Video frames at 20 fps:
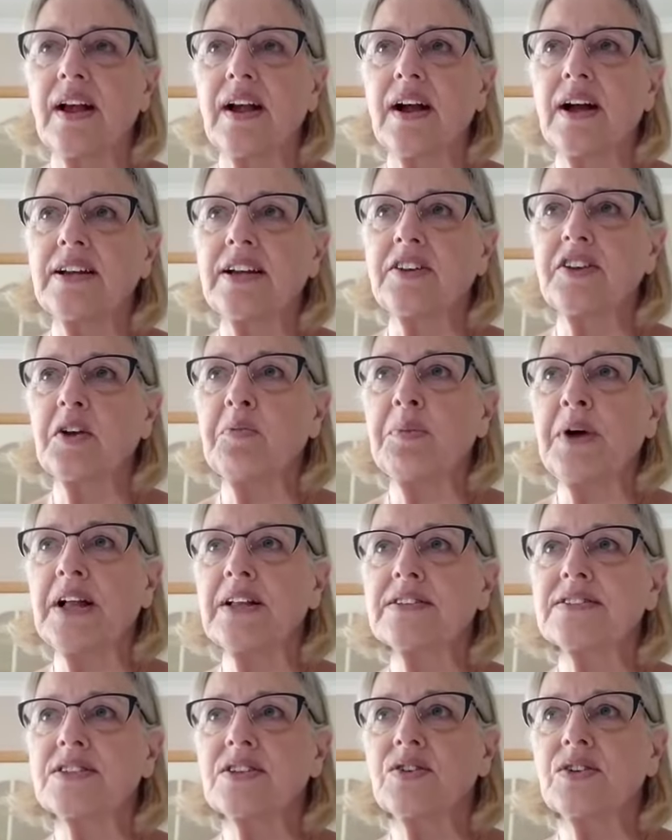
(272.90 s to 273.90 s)
Another
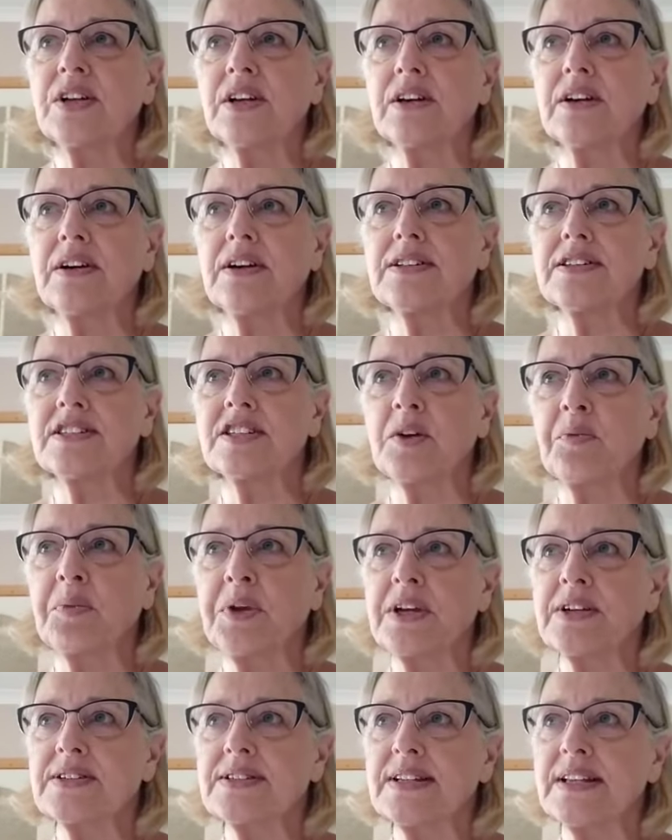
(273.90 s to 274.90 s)
milestone occurred some
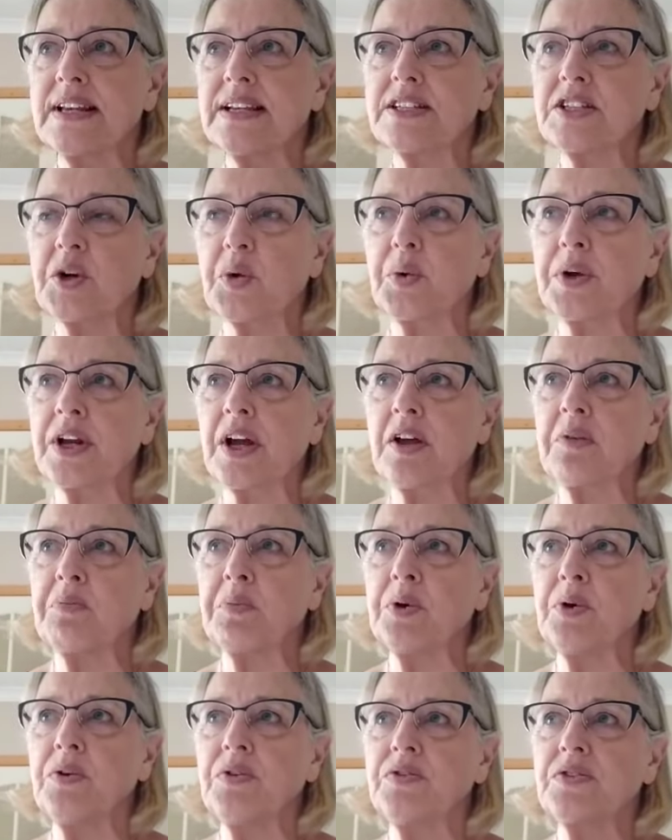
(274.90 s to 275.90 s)
years later when I
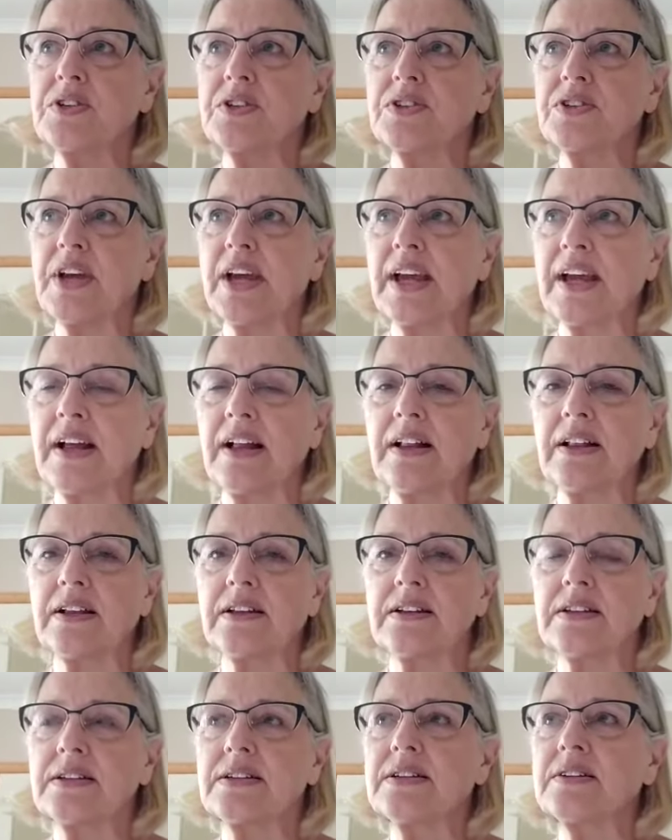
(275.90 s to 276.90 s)
moved to
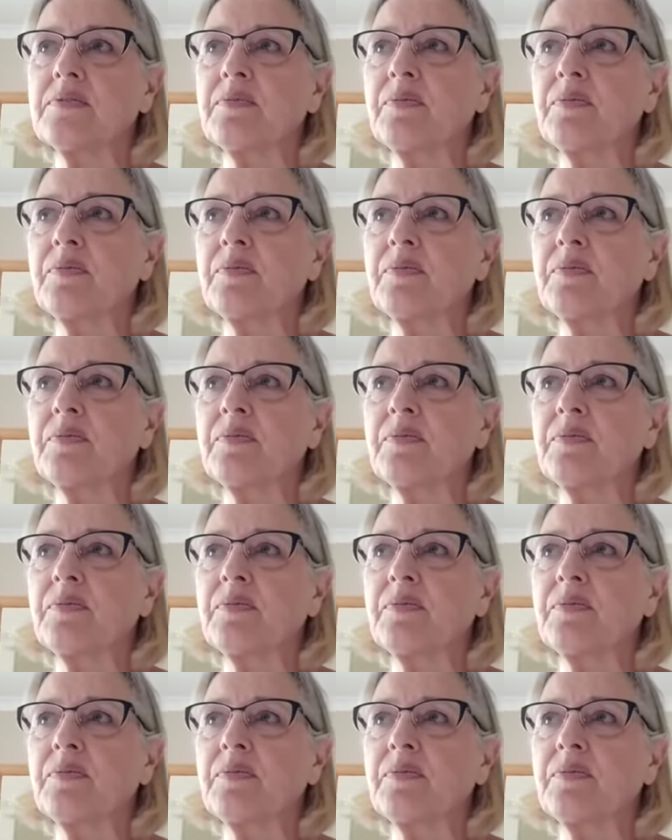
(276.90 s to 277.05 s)
England.